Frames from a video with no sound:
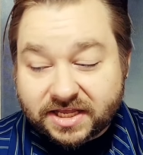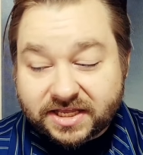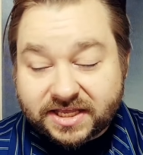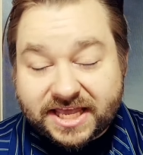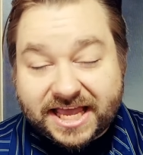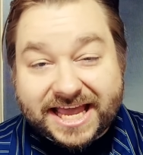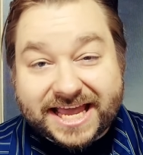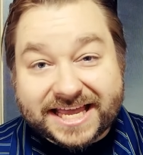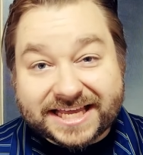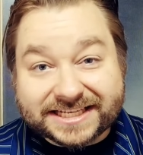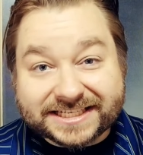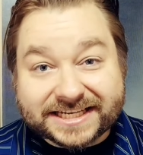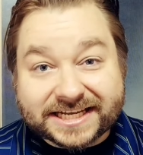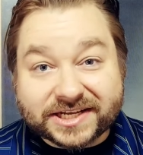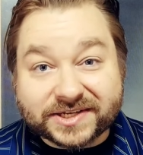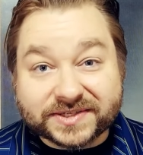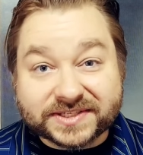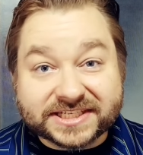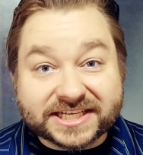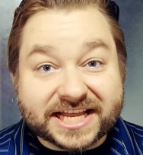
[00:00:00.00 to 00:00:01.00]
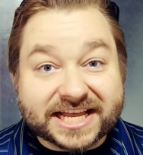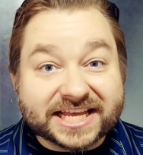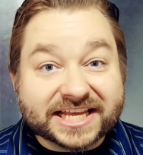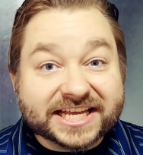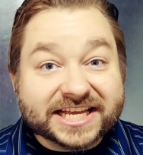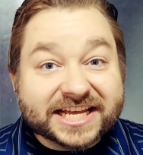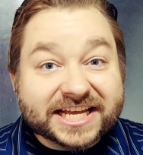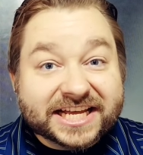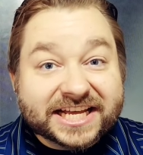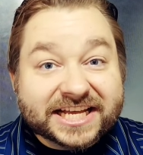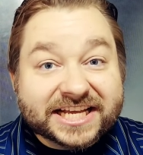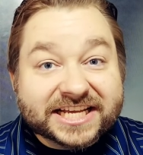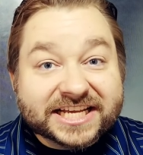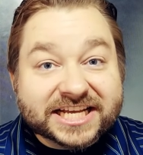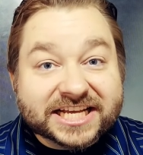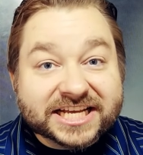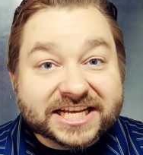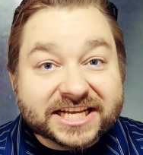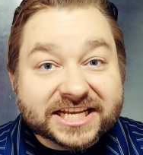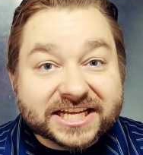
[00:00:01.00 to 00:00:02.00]
K sounds like
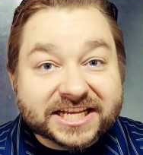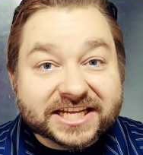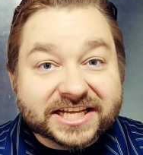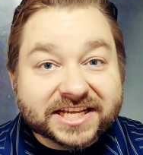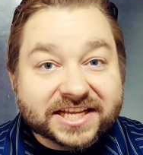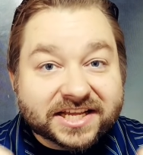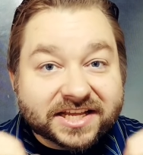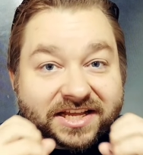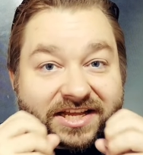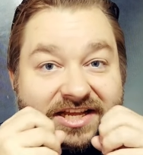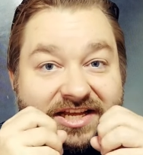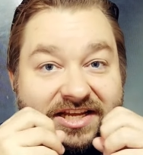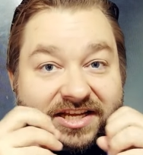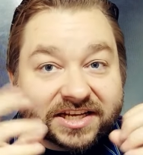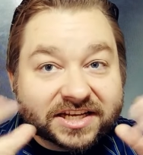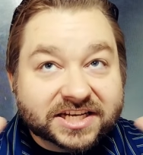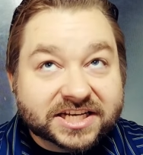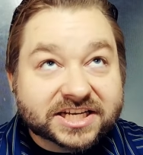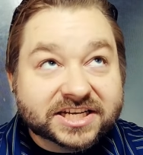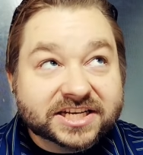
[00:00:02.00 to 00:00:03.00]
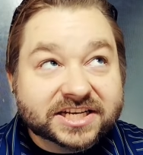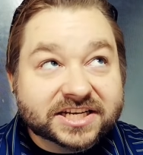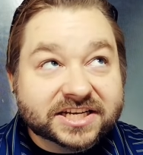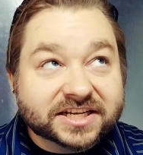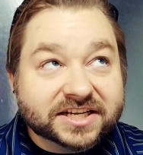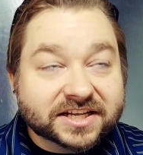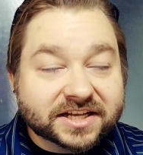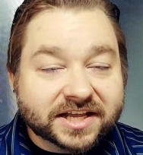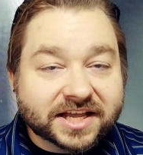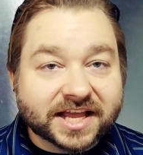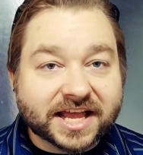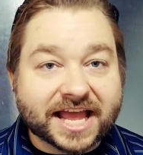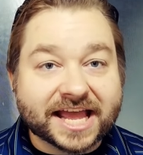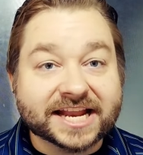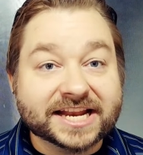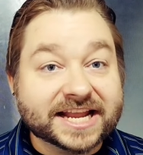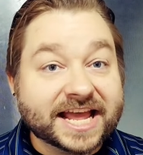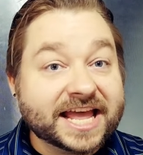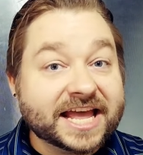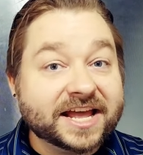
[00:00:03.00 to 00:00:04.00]
k, k,
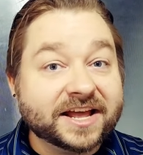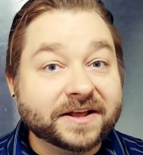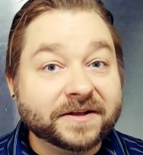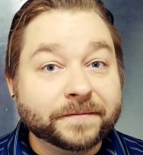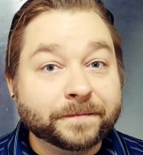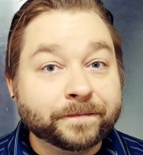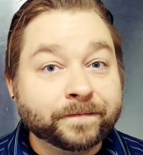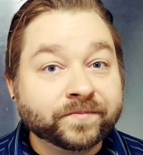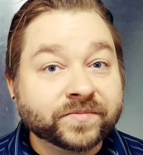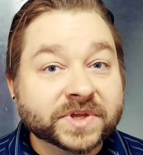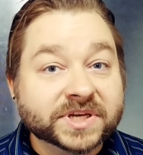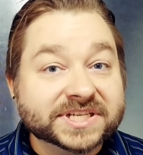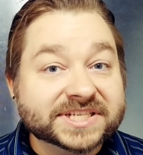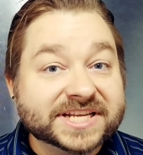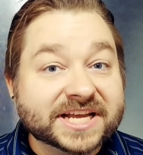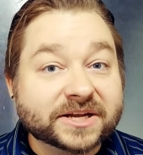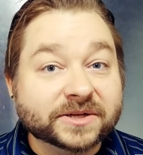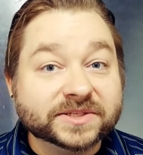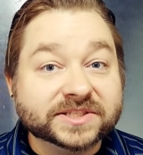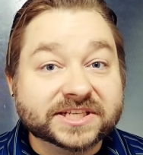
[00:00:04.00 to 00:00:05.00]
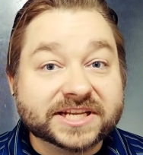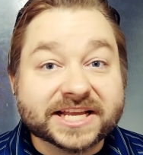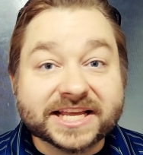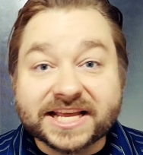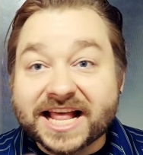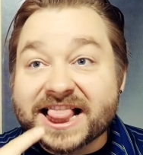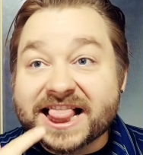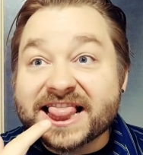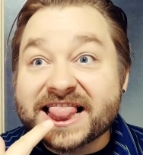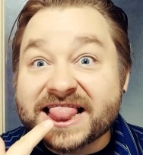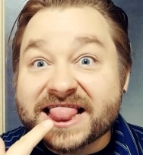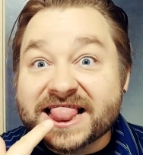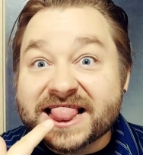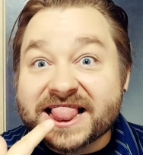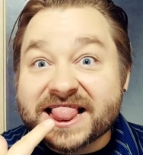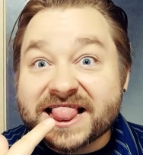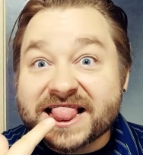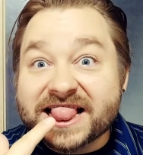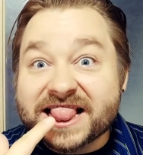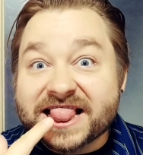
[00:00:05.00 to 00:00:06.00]
and L sounds like
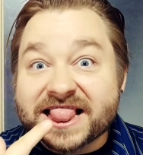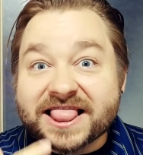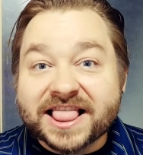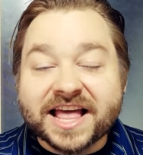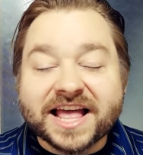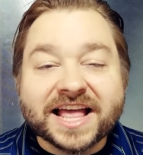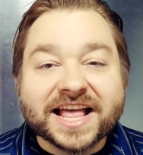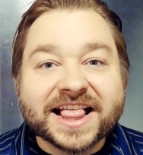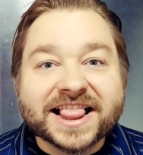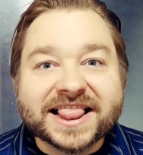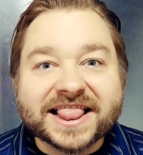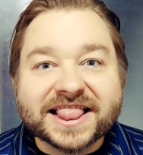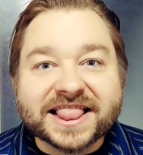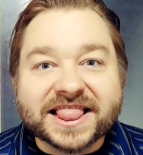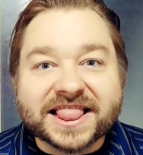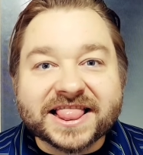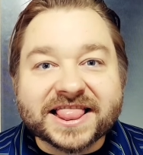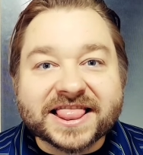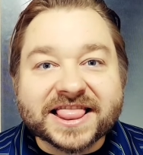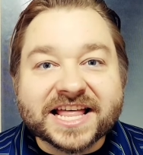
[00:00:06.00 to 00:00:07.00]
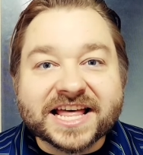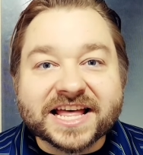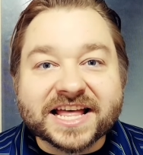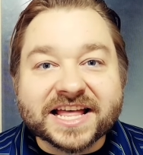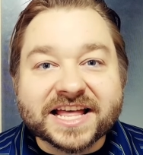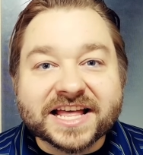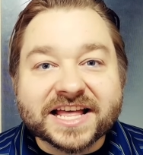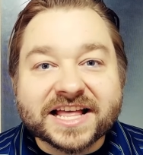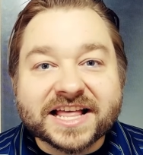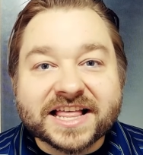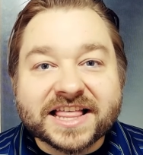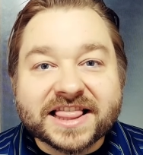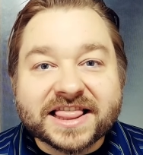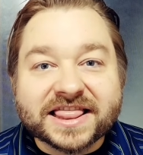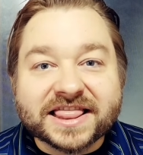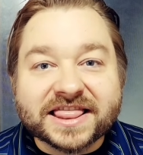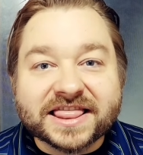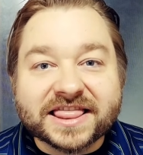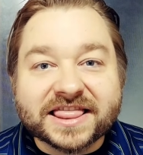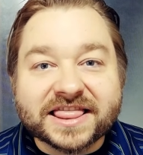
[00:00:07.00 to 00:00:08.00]
l,
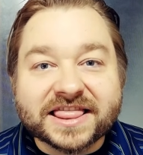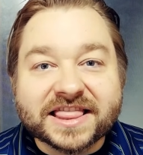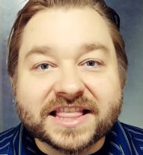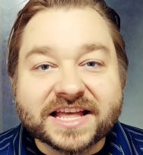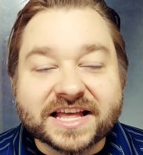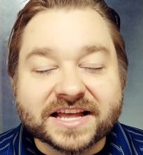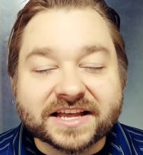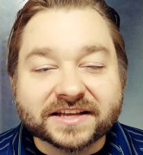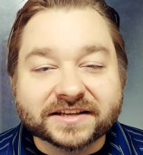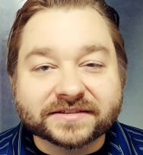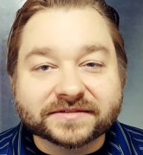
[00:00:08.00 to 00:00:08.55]
l.